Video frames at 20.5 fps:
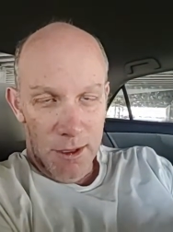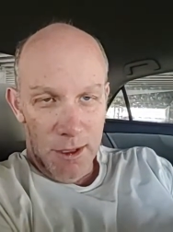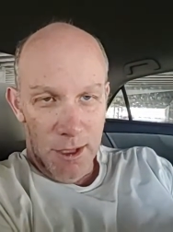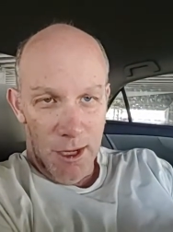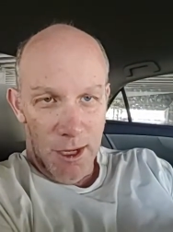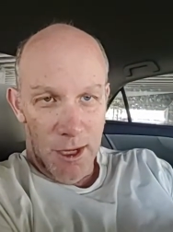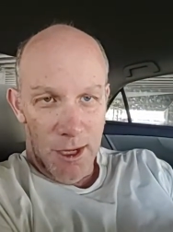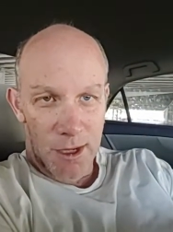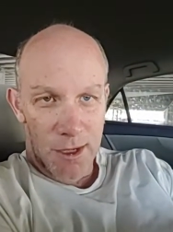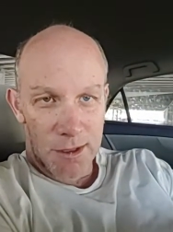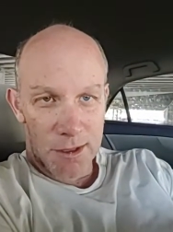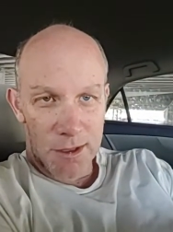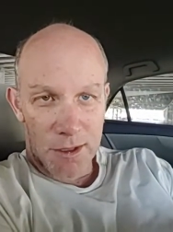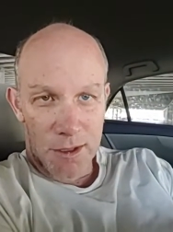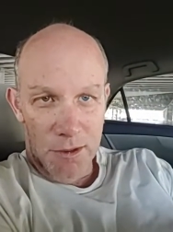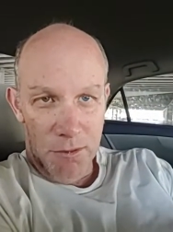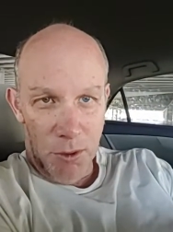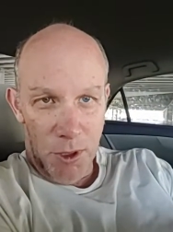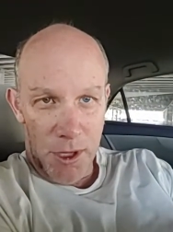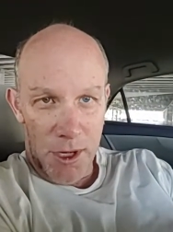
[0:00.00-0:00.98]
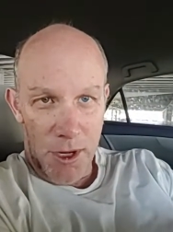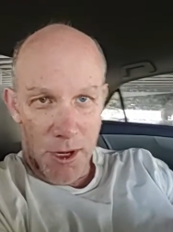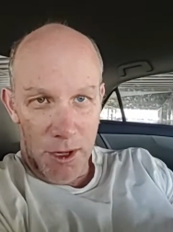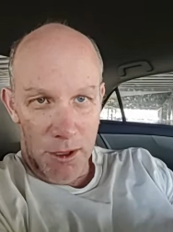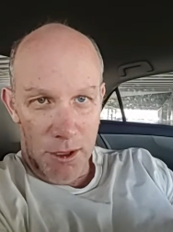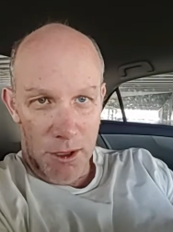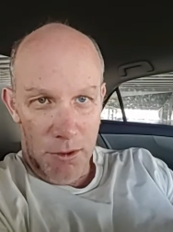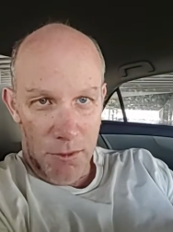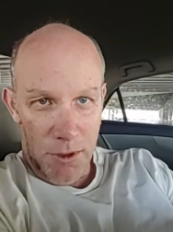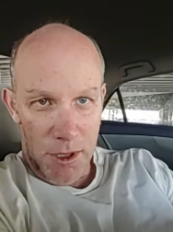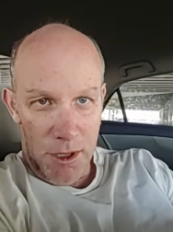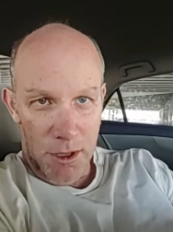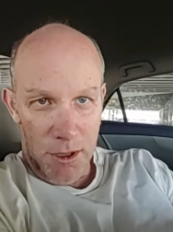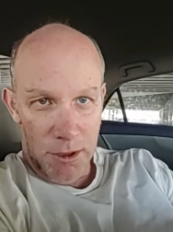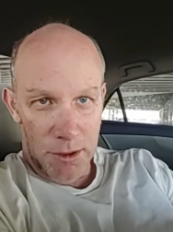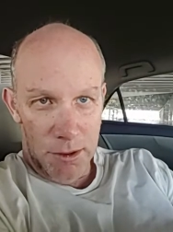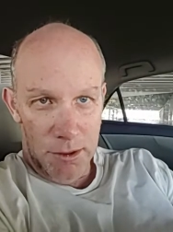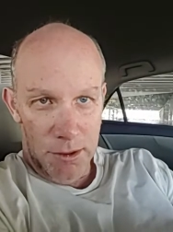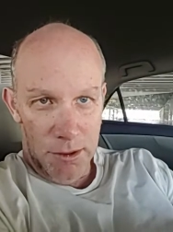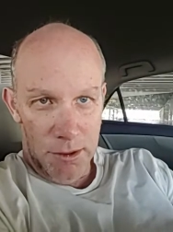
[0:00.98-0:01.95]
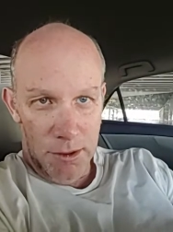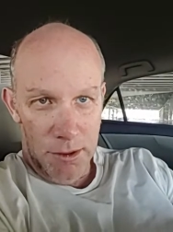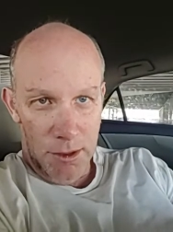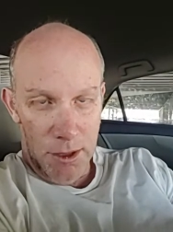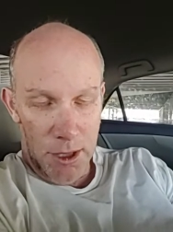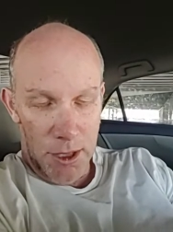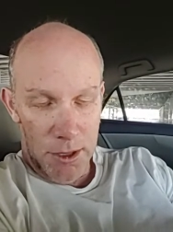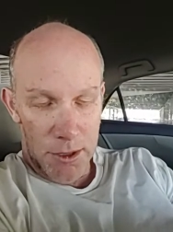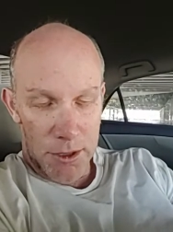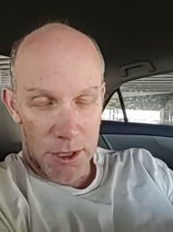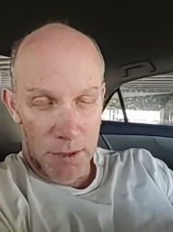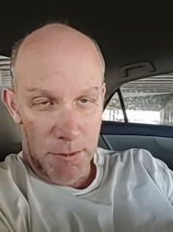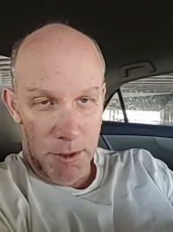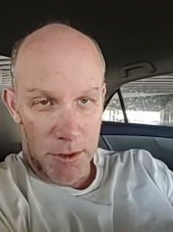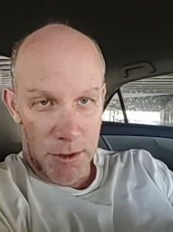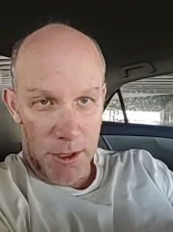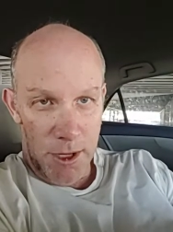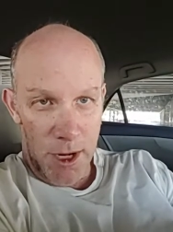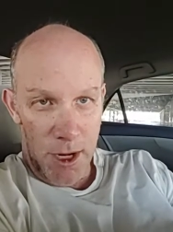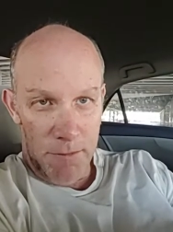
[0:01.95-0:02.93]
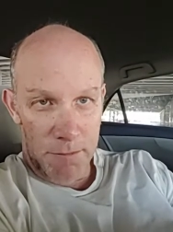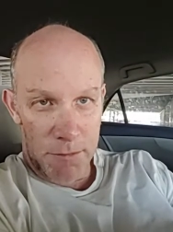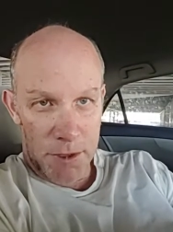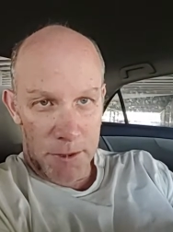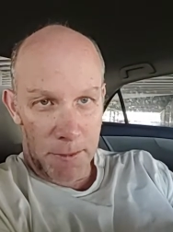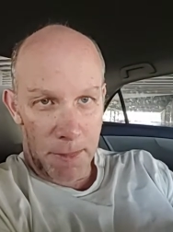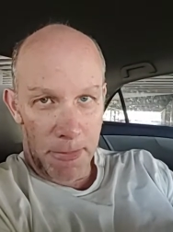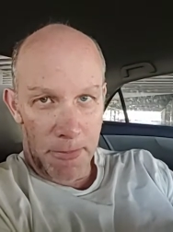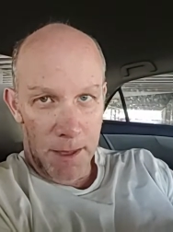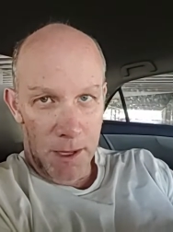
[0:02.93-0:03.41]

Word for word: Uh, you want to hear you want to hear uh, some other names?